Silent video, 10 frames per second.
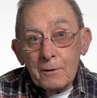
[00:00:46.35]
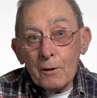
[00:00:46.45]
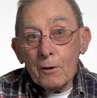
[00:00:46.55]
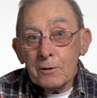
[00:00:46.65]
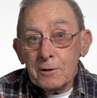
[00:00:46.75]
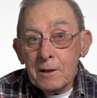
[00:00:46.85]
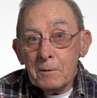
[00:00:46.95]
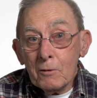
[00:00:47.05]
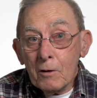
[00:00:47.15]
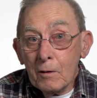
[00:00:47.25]
The heart team
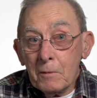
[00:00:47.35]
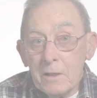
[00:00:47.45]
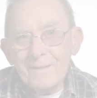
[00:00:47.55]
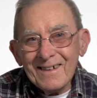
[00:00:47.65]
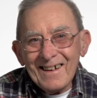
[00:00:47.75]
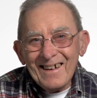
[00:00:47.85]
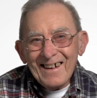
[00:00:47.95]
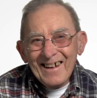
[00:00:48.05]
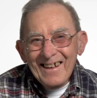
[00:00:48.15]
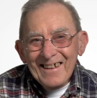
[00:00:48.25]
at RMH,
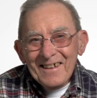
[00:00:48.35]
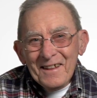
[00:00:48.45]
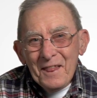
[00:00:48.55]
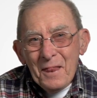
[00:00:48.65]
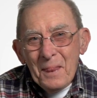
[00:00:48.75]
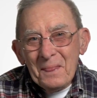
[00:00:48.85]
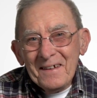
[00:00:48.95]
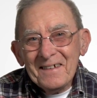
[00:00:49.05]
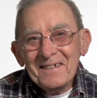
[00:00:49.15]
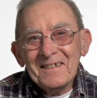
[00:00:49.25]
they are excellent. I
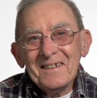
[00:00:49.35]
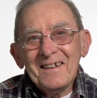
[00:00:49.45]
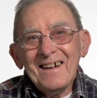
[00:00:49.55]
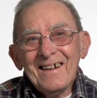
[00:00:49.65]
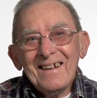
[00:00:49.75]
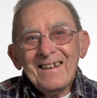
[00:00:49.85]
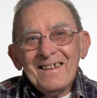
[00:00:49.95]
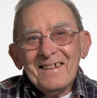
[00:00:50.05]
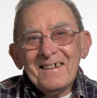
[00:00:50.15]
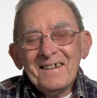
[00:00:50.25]
don't know how else to
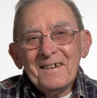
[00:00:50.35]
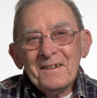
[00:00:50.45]
explain it.